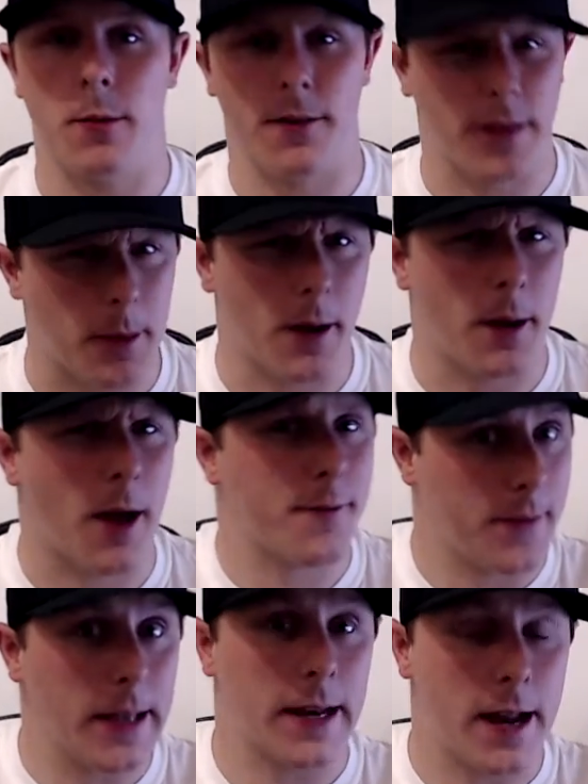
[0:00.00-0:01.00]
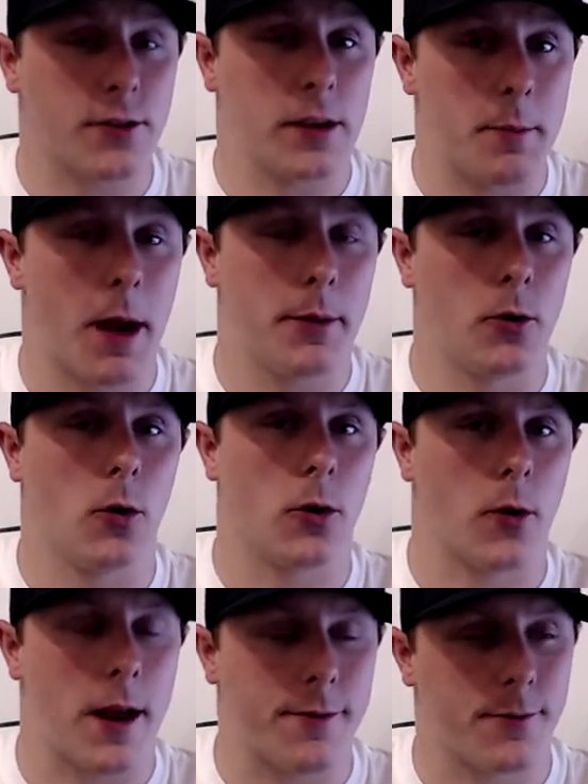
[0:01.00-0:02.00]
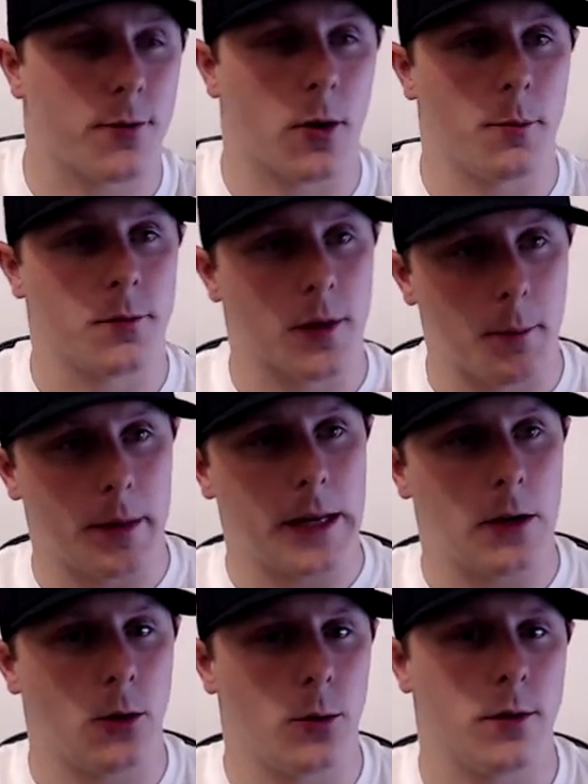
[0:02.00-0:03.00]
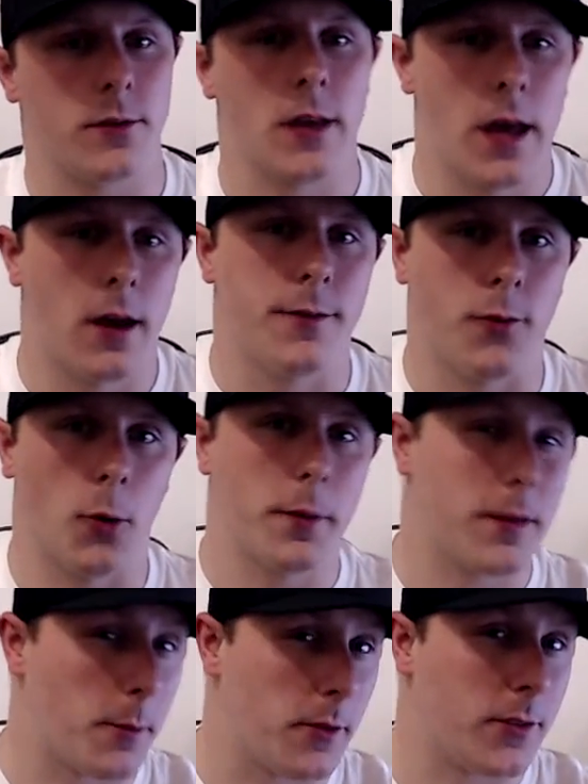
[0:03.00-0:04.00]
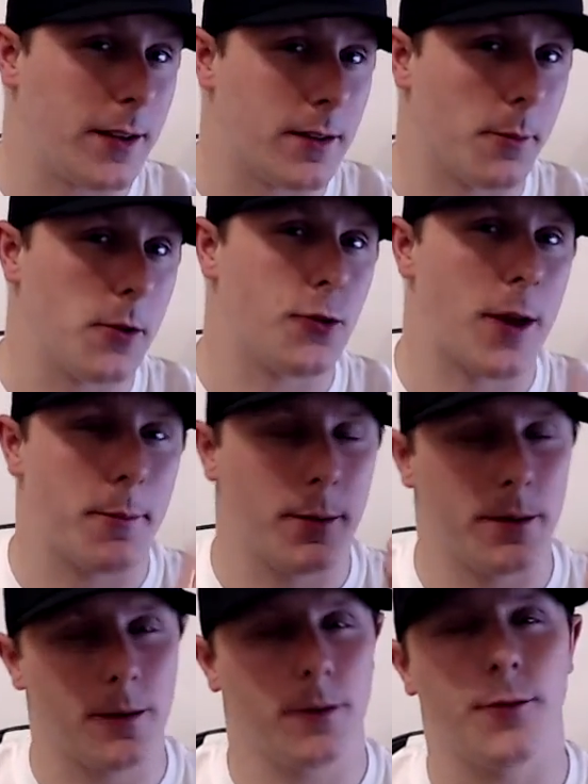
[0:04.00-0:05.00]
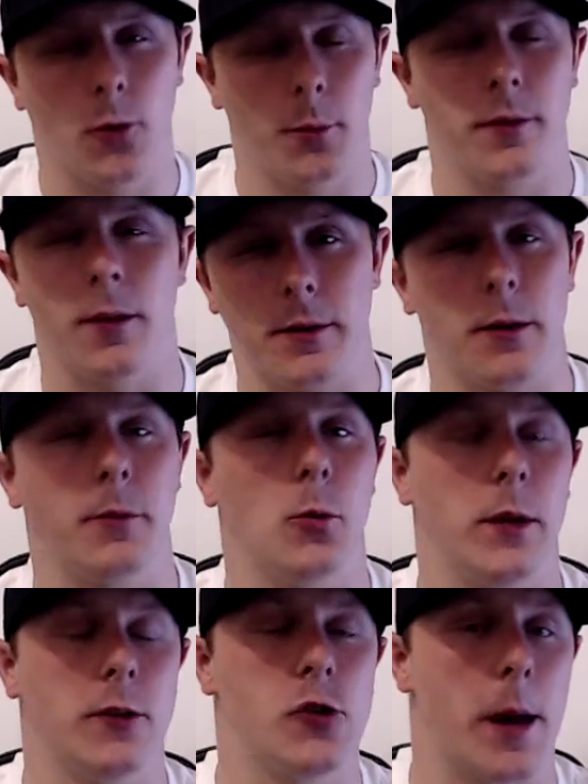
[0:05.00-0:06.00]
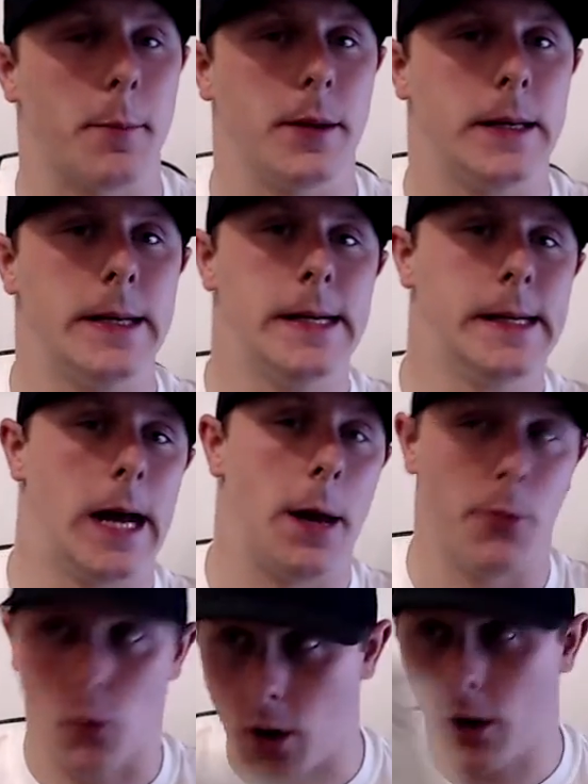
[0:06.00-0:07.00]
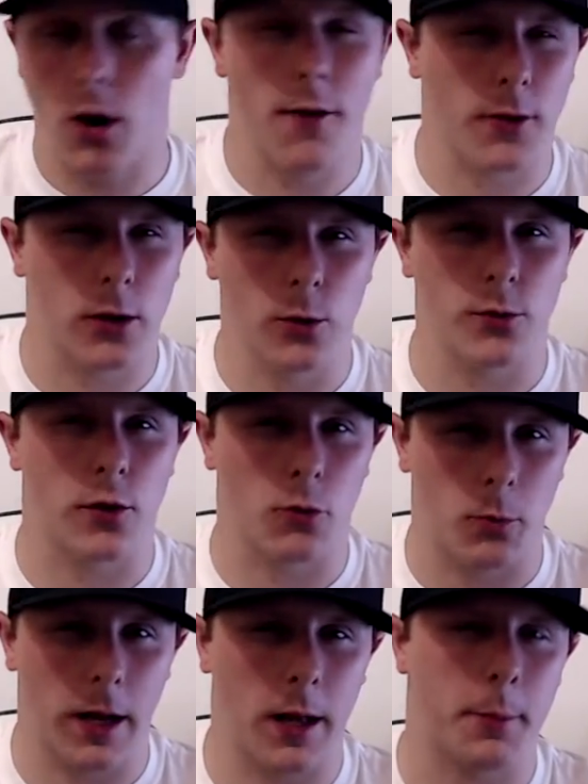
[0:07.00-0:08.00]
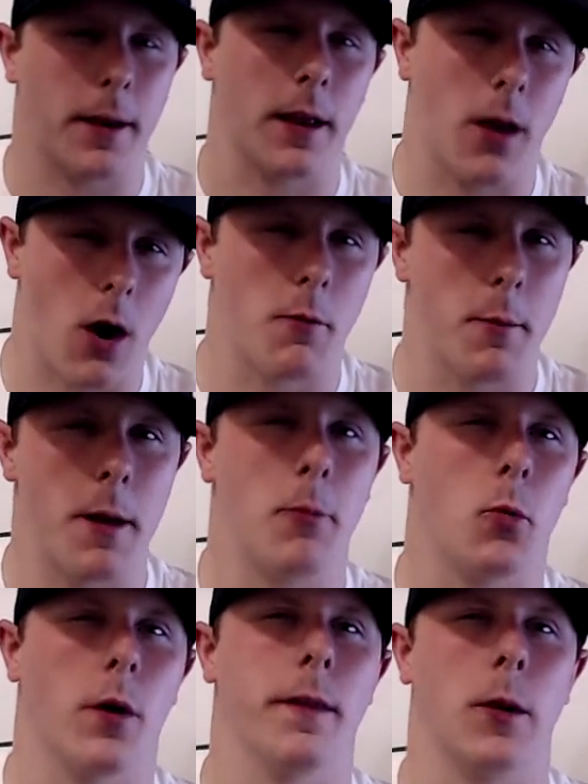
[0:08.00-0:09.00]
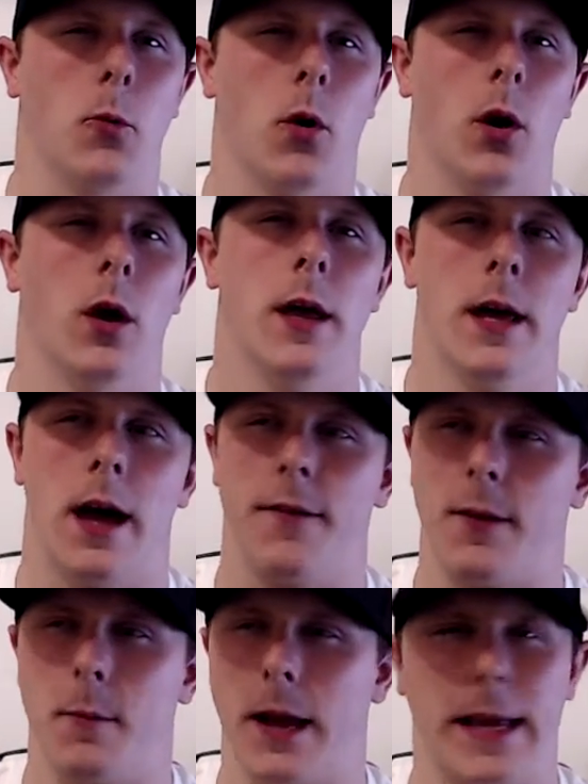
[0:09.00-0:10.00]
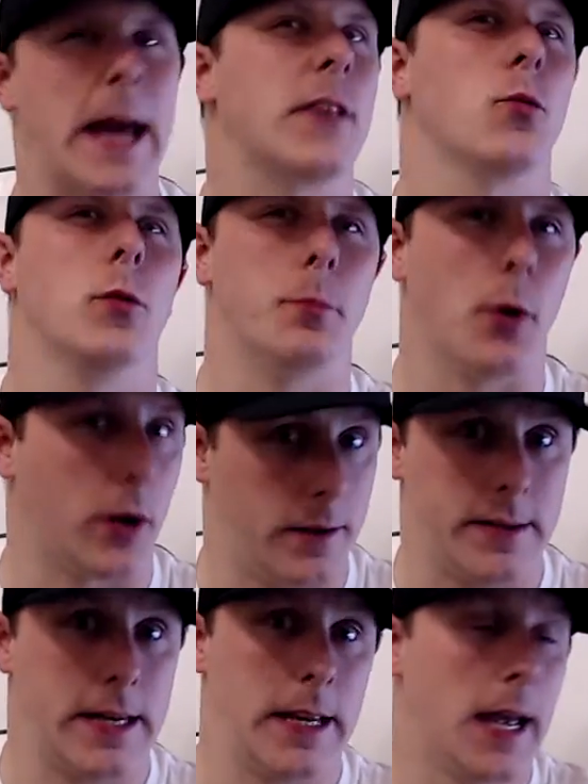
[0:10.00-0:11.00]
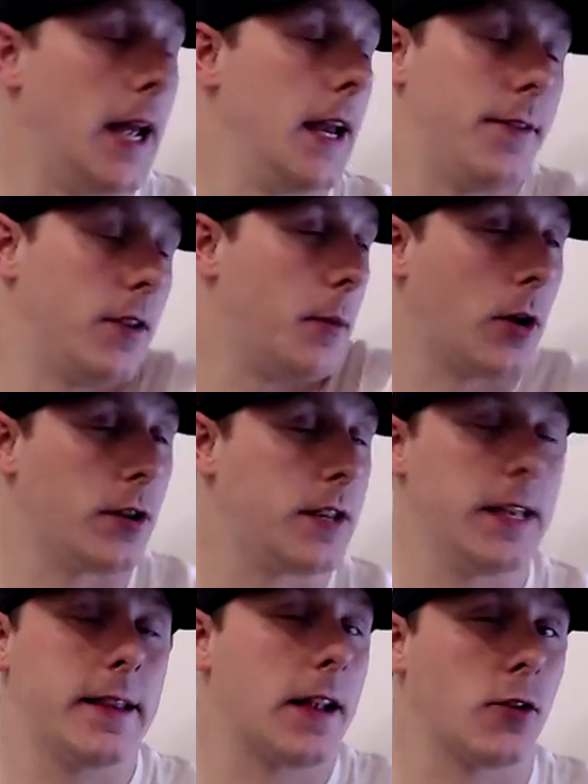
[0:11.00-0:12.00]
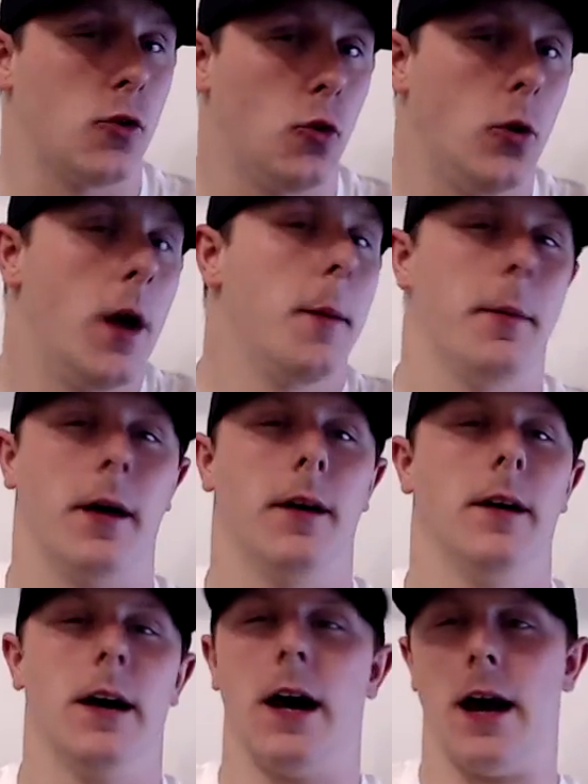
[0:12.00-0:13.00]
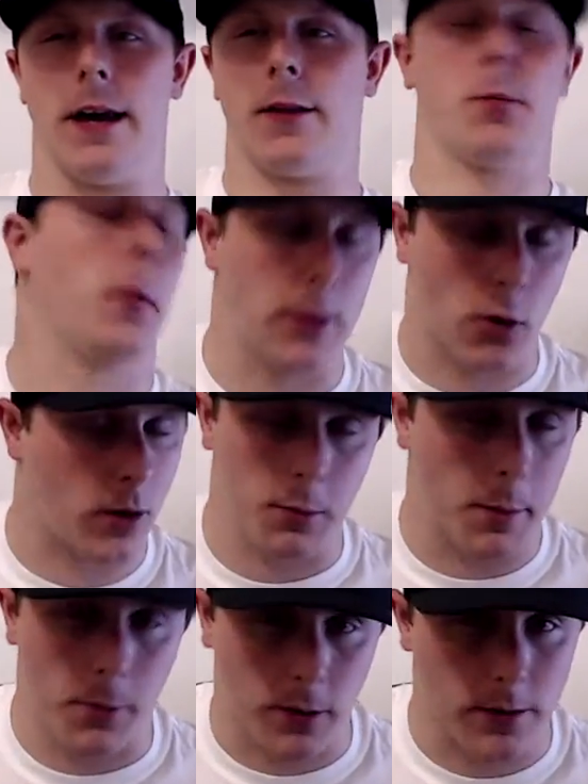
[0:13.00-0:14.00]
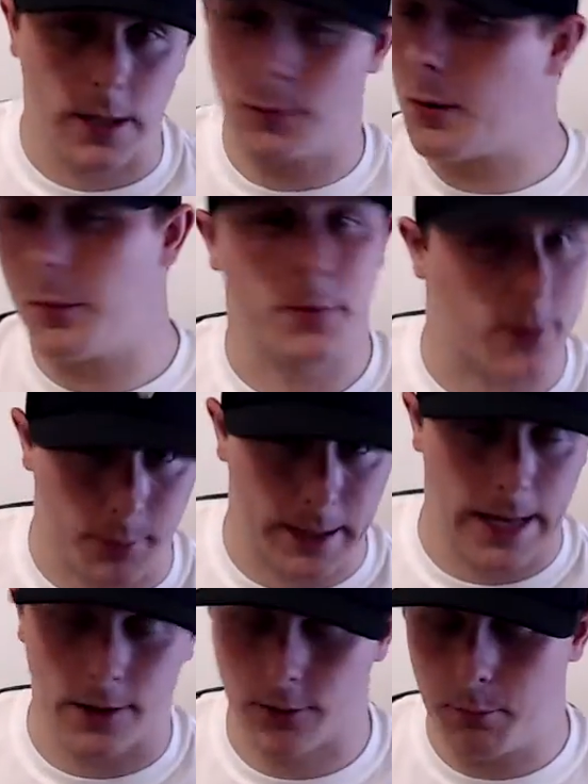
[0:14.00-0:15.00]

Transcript: I think it might. I think it actually might be an autograph from somebody who is a former W C W champion and a former W W E champion. And there are other clues as well, but I can't remember what they were. I think my guess was Booker T. And if it's Booker T, that's cool. But it's probably not going to be Booker T. It probably was somebody else.